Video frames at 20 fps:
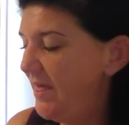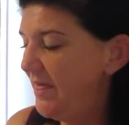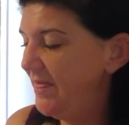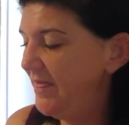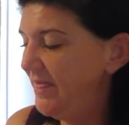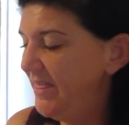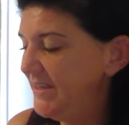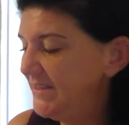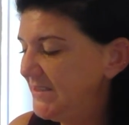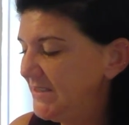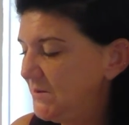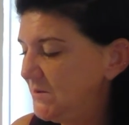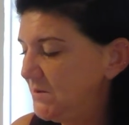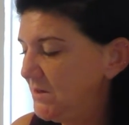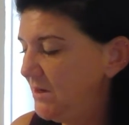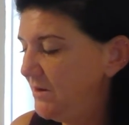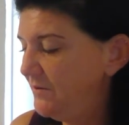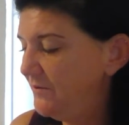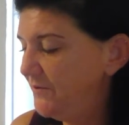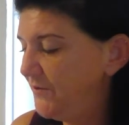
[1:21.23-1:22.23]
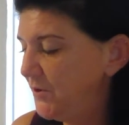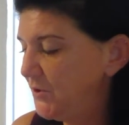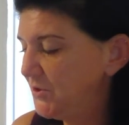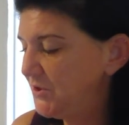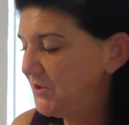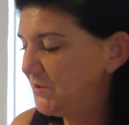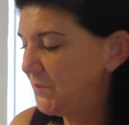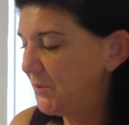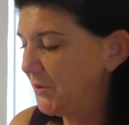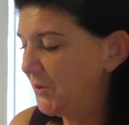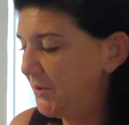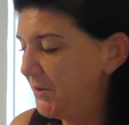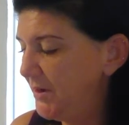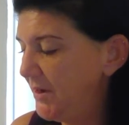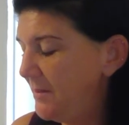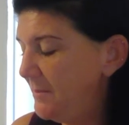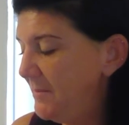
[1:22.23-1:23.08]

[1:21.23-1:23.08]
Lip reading: This first word,